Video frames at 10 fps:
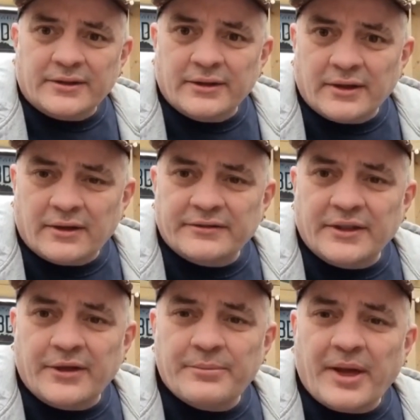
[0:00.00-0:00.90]
Good
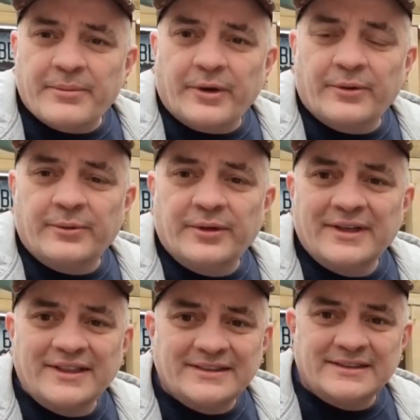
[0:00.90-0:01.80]
afternoon, people.
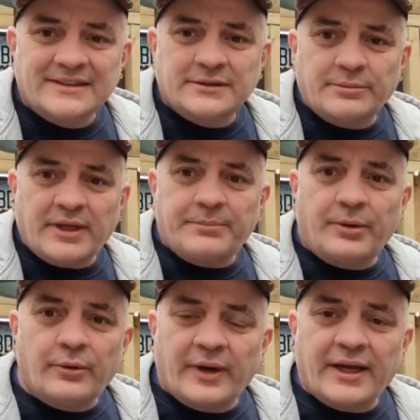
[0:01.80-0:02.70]
It's me,
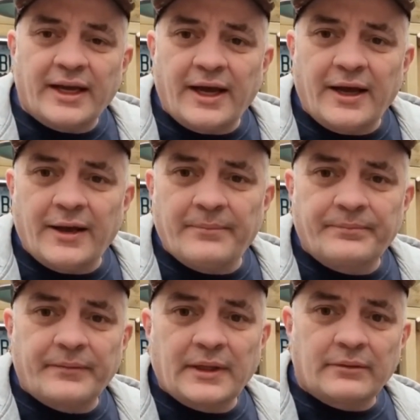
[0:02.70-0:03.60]
Paul here.
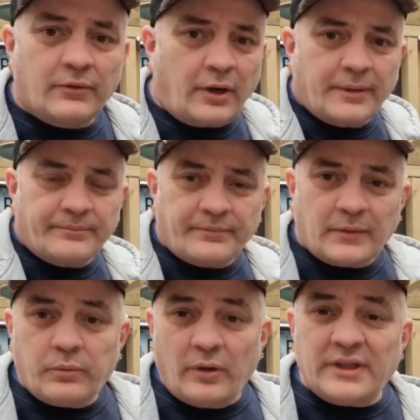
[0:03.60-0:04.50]
Right,
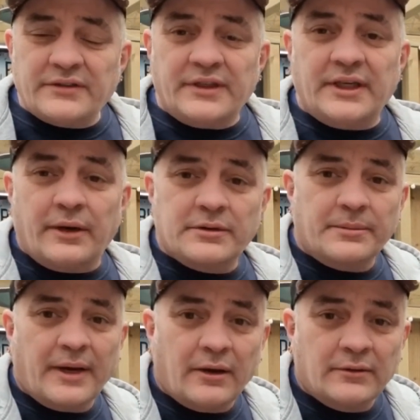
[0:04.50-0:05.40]
what this video is
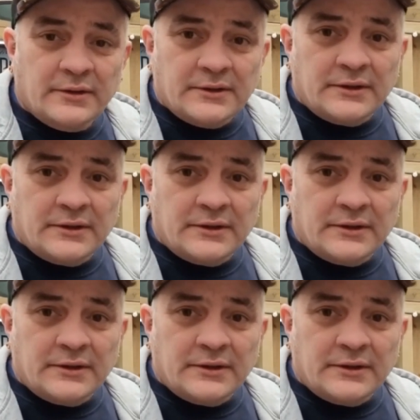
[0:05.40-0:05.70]
about